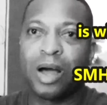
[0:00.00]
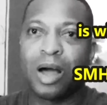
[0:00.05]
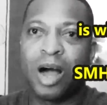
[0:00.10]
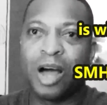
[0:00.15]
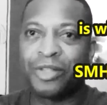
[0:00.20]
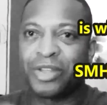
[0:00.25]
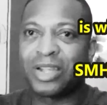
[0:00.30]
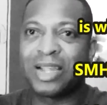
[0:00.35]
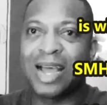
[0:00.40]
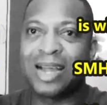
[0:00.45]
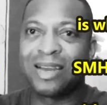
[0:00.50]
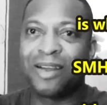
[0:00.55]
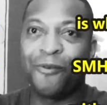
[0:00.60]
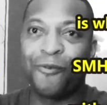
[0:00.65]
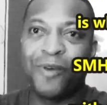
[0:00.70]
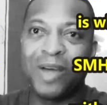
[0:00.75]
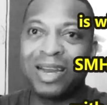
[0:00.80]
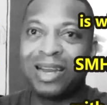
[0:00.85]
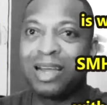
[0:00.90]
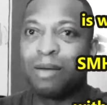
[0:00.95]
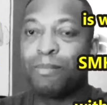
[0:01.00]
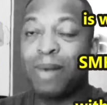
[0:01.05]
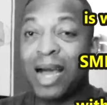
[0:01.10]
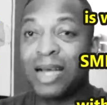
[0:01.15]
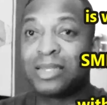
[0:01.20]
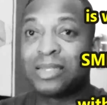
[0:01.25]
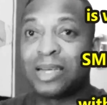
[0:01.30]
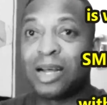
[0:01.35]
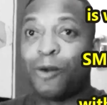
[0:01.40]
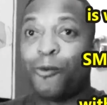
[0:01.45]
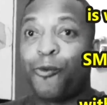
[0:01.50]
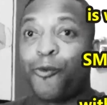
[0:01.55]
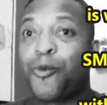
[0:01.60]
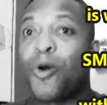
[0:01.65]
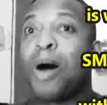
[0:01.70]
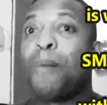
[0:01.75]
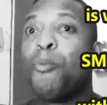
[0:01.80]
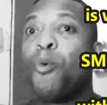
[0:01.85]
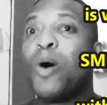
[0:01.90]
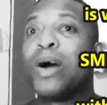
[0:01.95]
other than defending myself
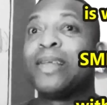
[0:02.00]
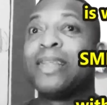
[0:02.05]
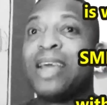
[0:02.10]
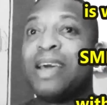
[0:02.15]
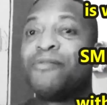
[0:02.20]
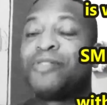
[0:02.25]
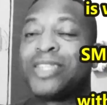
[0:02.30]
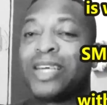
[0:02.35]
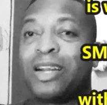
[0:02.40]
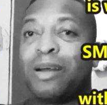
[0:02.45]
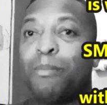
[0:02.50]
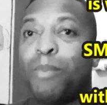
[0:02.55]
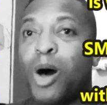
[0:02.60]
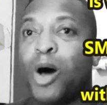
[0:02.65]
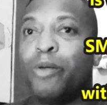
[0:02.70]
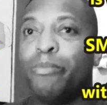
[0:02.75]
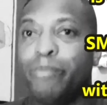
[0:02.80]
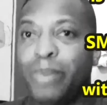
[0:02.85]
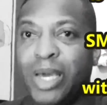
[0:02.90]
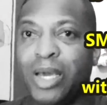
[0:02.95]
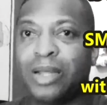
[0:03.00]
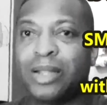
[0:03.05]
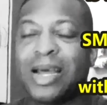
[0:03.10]
from what they've said about me,